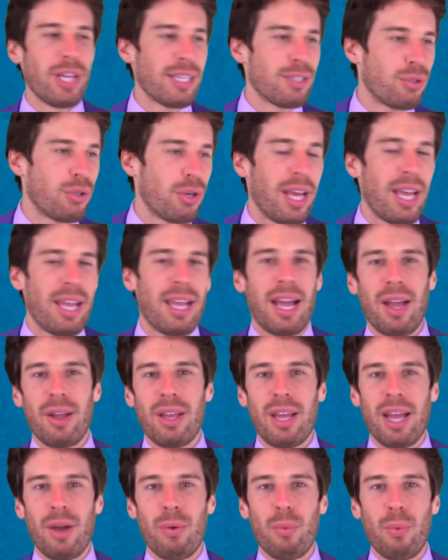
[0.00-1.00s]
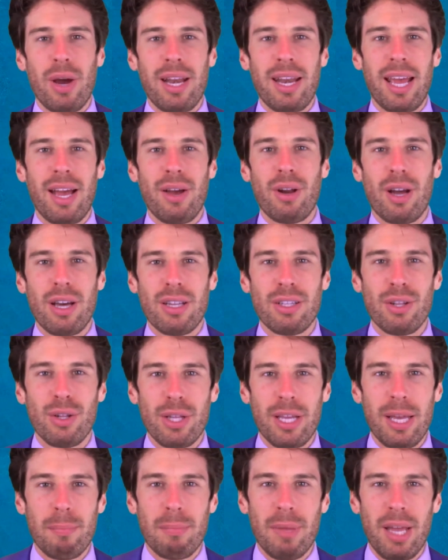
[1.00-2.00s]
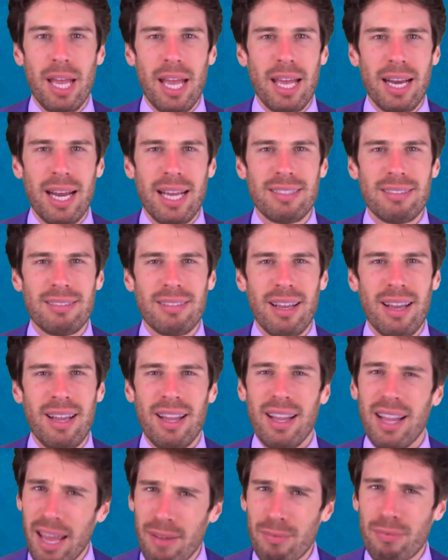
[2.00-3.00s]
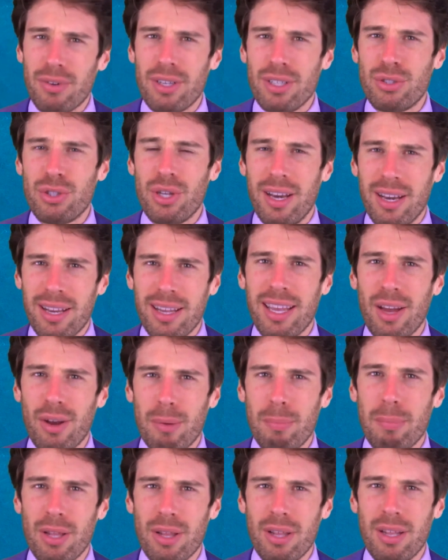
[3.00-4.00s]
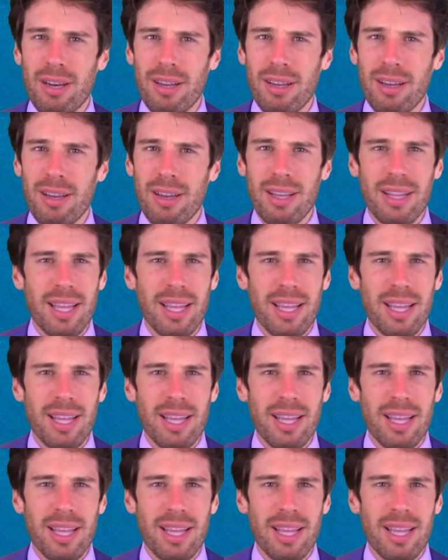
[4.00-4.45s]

Yesterday, I, I went out on the limb and I said leverage and accountability.